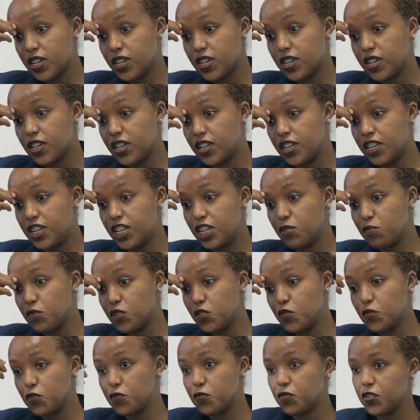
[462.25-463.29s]
and
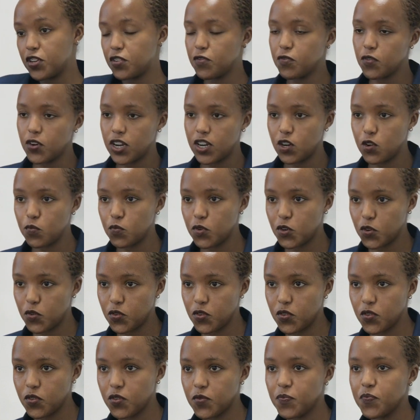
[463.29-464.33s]
deemed you fit for adoption.
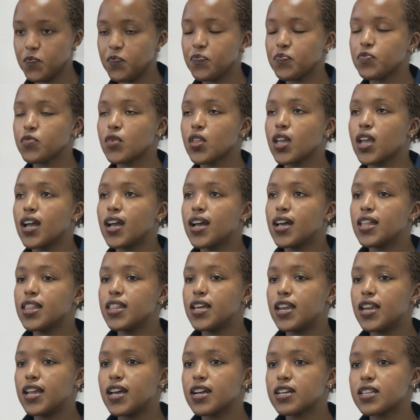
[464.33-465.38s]

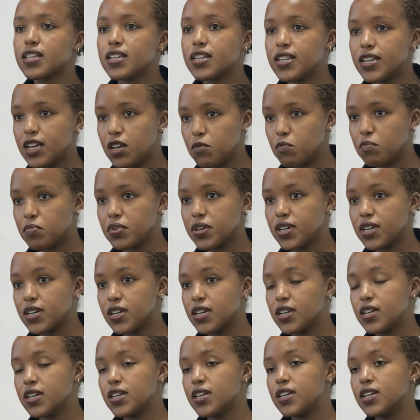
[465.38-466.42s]
The next step
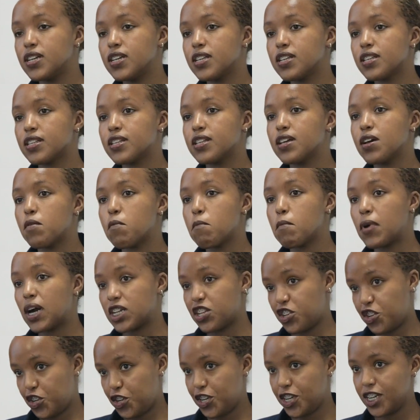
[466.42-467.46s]
is
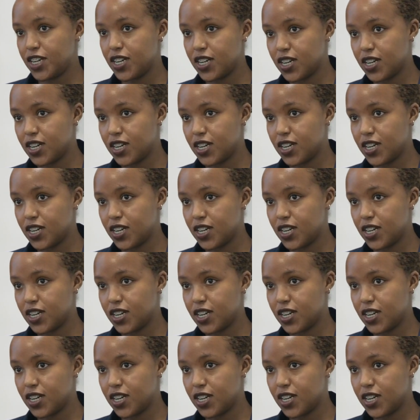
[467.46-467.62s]
matching.